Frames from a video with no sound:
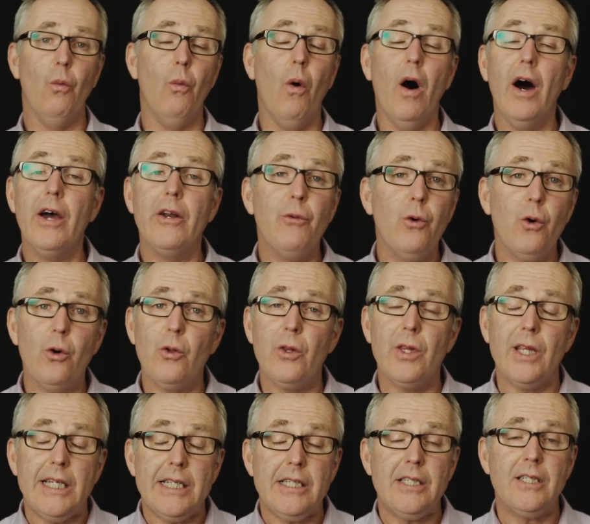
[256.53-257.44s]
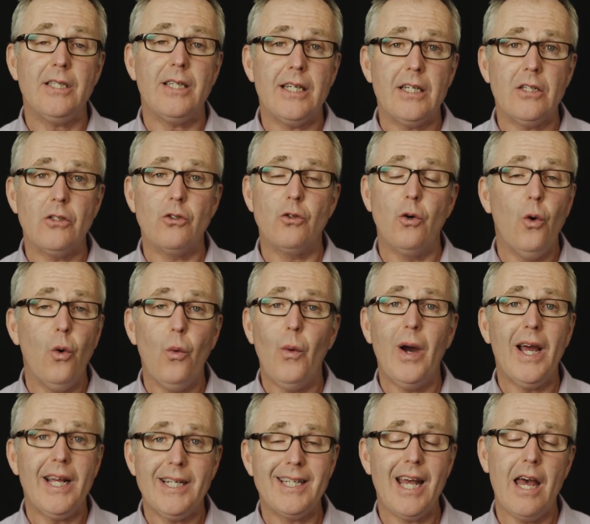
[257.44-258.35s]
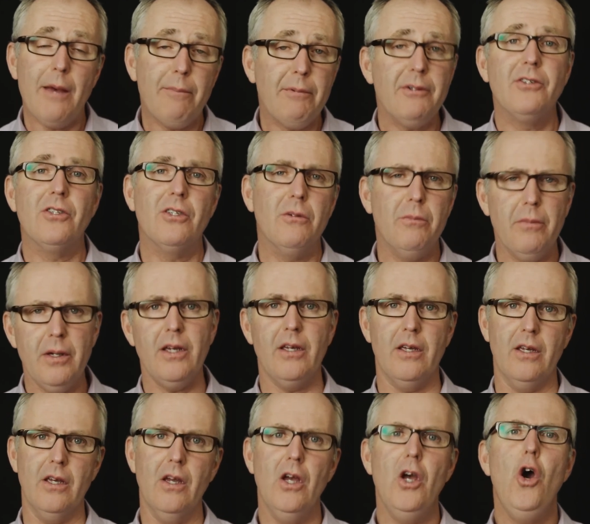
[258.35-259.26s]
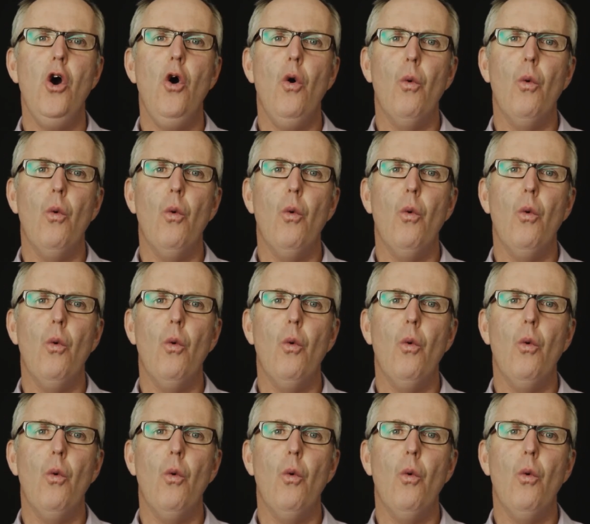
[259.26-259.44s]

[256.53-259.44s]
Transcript: why do all these things always happen to me?